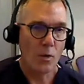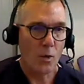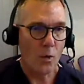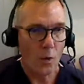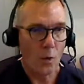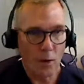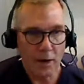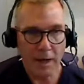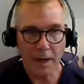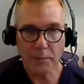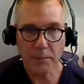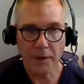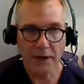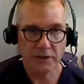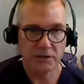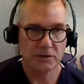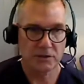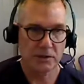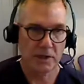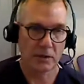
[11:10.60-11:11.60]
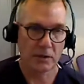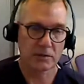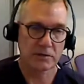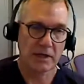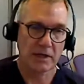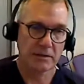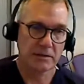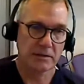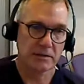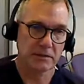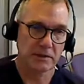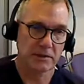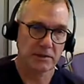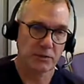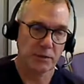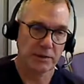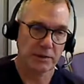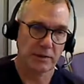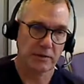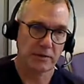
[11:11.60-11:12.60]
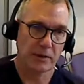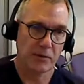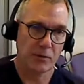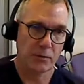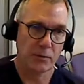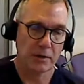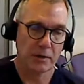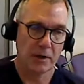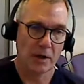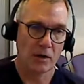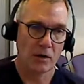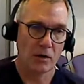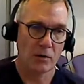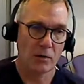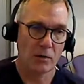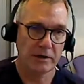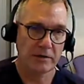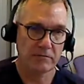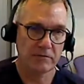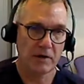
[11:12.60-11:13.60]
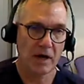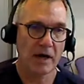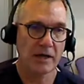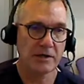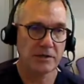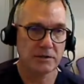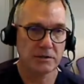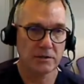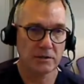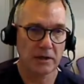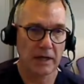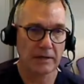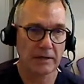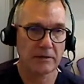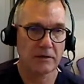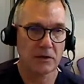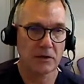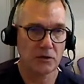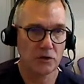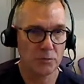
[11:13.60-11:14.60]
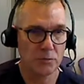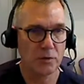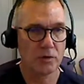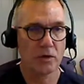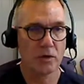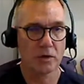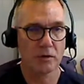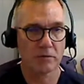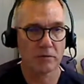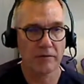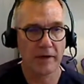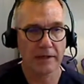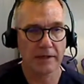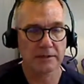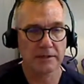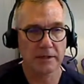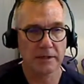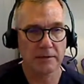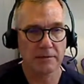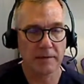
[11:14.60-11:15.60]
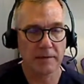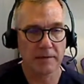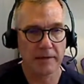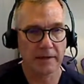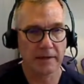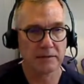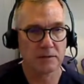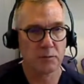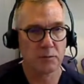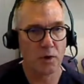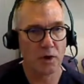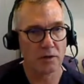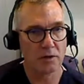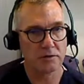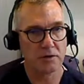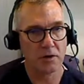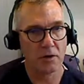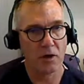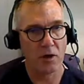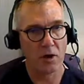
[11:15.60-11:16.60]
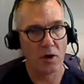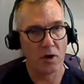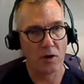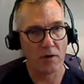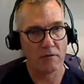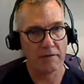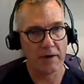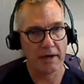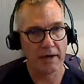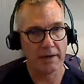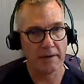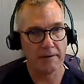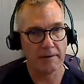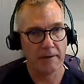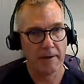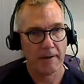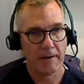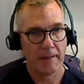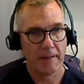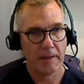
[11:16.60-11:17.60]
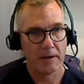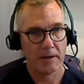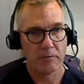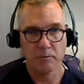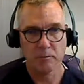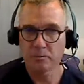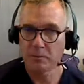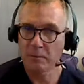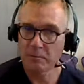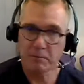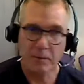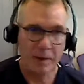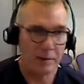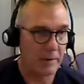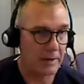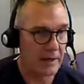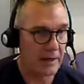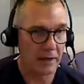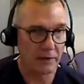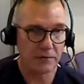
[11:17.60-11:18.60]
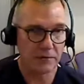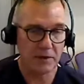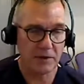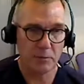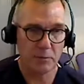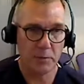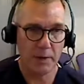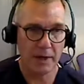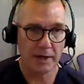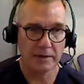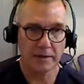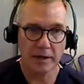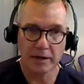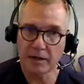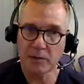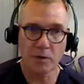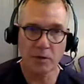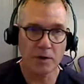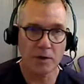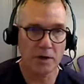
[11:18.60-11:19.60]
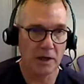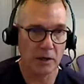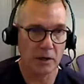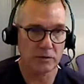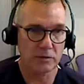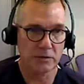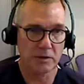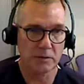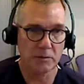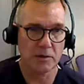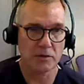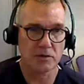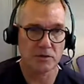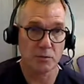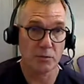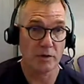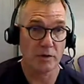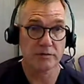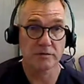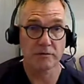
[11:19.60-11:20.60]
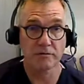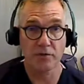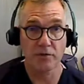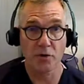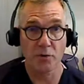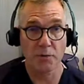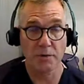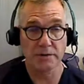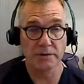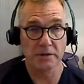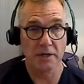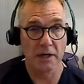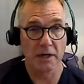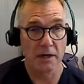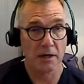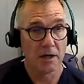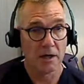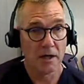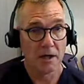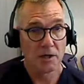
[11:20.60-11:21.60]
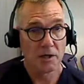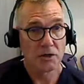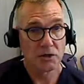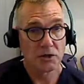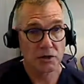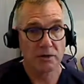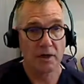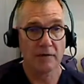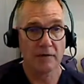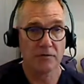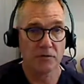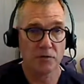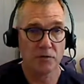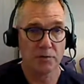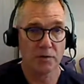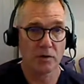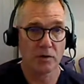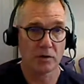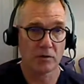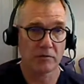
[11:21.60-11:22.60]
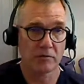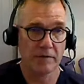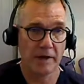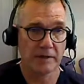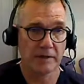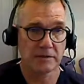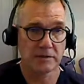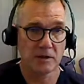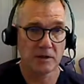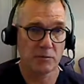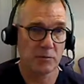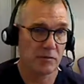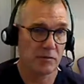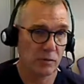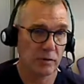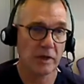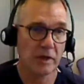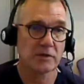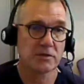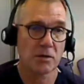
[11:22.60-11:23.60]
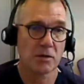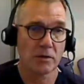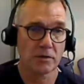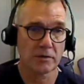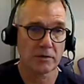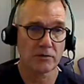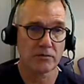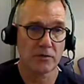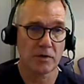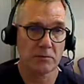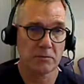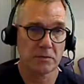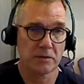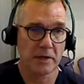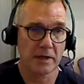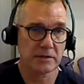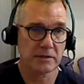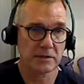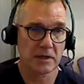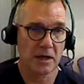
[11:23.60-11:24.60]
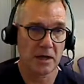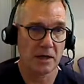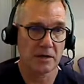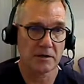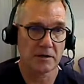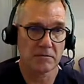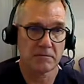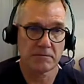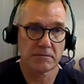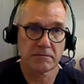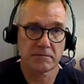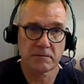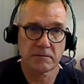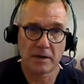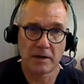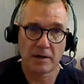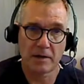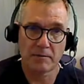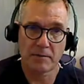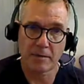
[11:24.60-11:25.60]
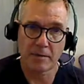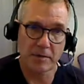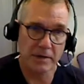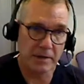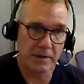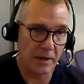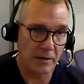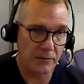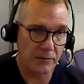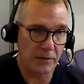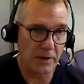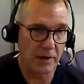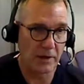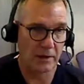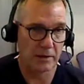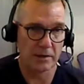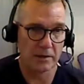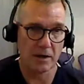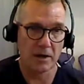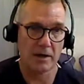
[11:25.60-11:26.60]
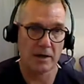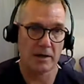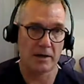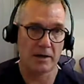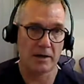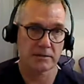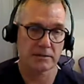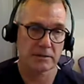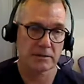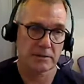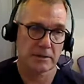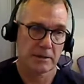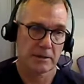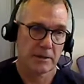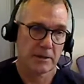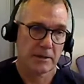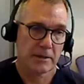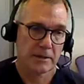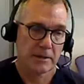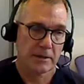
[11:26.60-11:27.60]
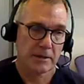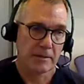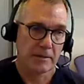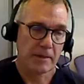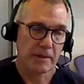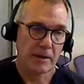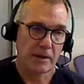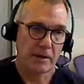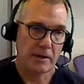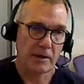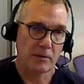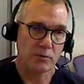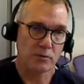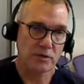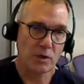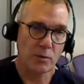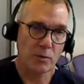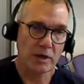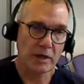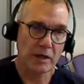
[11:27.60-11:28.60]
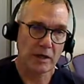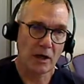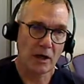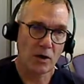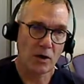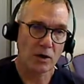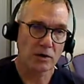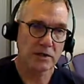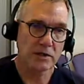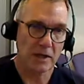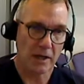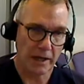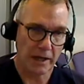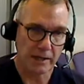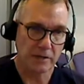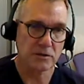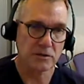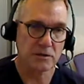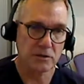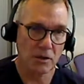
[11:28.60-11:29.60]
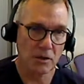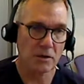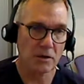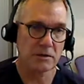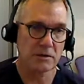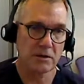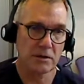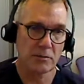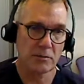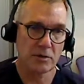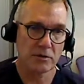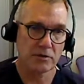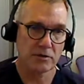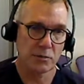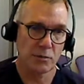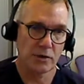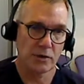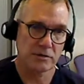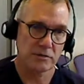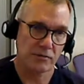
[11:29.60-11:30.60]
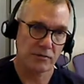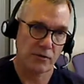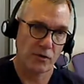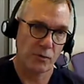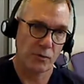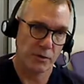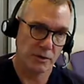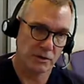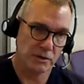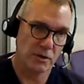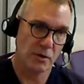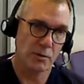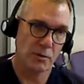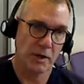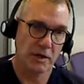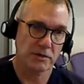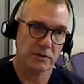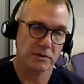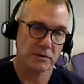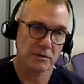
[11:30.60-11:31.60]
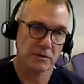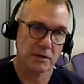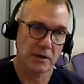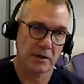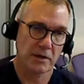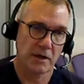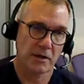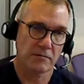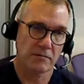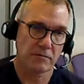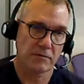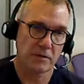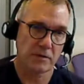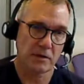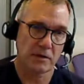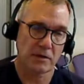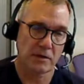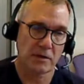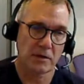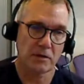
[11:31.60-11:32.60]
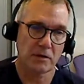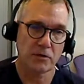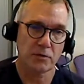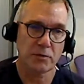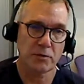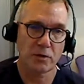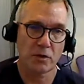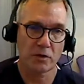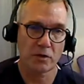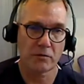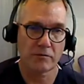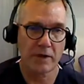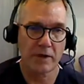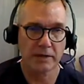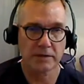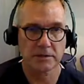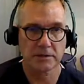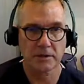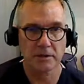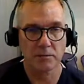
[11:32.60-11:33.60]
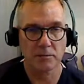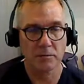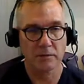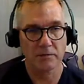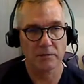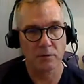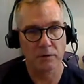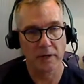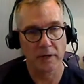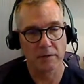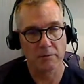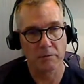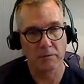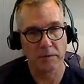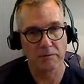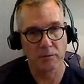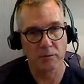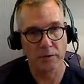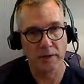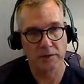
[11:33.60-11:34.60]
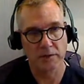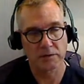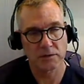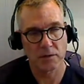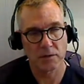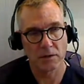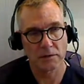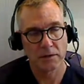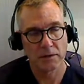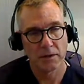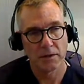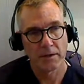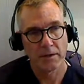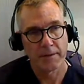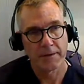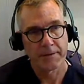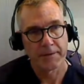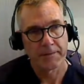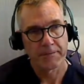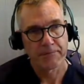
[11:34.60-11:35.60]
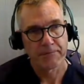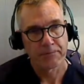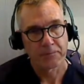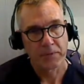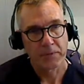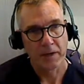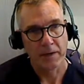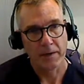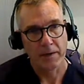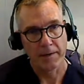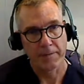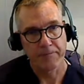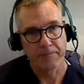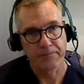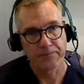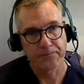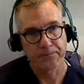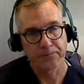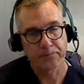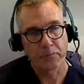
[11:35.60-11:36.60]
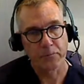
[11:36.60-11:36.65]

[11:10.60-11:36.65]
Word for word: All our patients going on to anti-CD20 therapy now have been advised to get the pneumococcal vaccine, and that's part of a public health campaign. Anybody going on to immunosuppressive therapies now should have the pneumococcal vaccine before they start the treatment. That's kind of uh, Public Health England guidelines. Uh, and so we are delaying starting immunosuppressive therapy so patients can have the uh, pneumococcal vaccine before they before they start. Um,